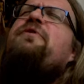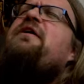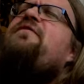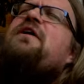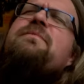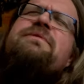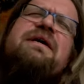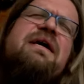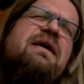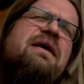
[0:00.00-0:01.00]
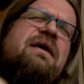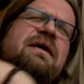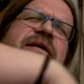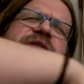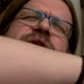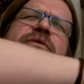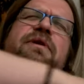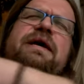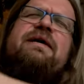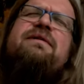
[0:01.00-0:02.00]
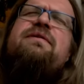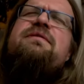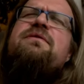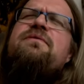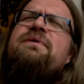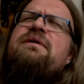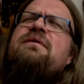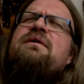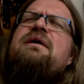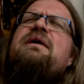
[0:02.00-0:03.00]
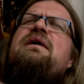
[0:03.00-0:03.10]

3 films. It's so late, so we're gonna